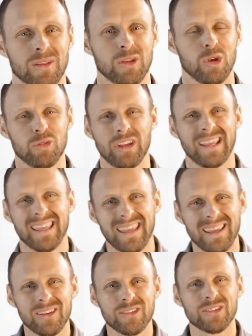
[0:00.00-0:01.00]
You see,
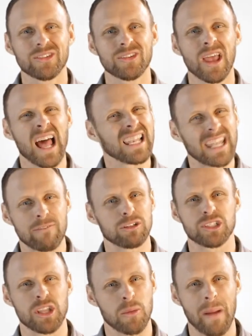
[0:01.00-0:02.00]
kings
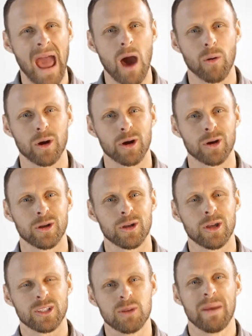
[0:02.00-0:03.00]
leverage their power
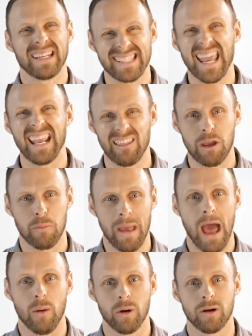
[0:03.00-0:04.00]
to maintain their
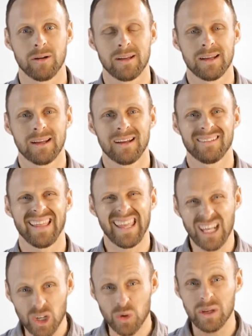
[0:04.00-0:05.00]
power. They
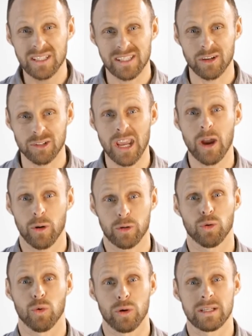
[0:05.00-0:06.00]
increase their
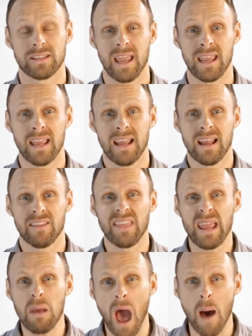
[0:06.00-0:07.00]
territories.
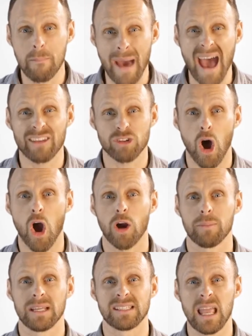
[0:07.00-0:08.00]
They amass
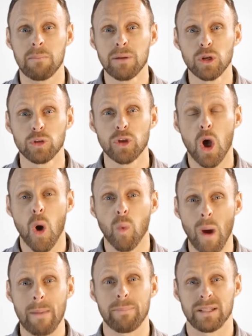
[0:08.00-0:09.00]
armies. They build
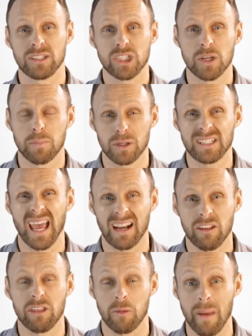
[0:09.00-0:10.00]
weapons to
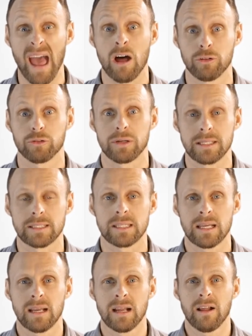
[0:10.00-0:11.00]
protect their boundaries.
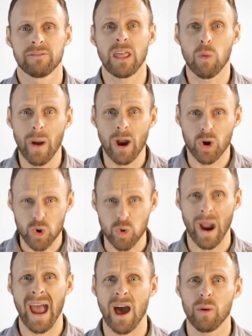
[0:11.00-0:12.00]
They wear
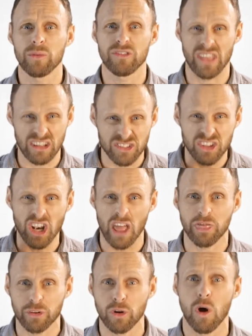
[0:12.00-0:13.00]
crowns. They sit
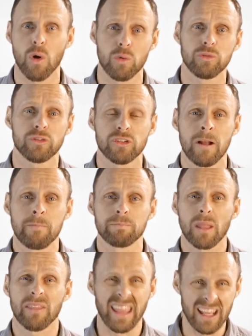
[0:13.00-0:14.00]
on thrones.
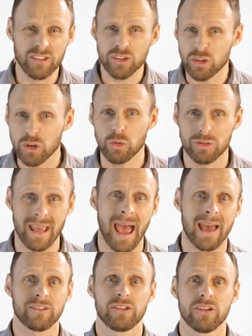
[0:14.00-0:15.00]
They institute
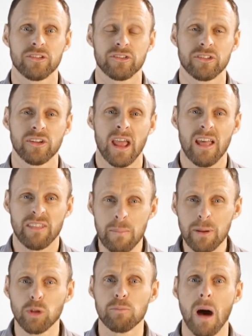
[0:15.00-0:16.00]
taxes. They
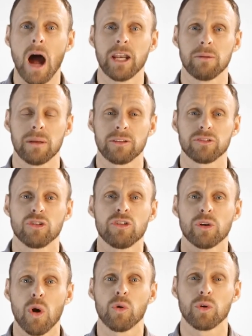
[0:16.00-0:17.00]
build monuments to
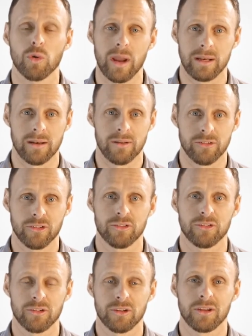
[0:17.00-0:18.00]
their own
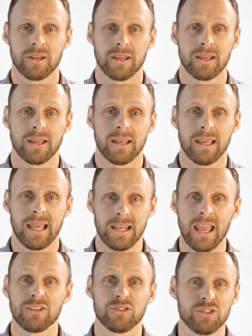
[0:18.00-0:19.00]
greatness. And
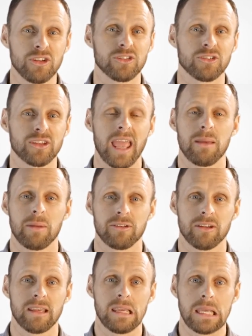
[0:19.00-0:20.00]
yes, Jesus came as
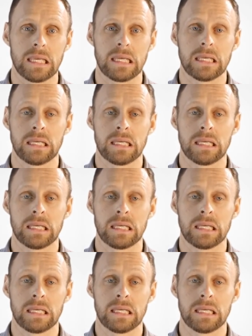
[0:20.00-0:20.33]
a king.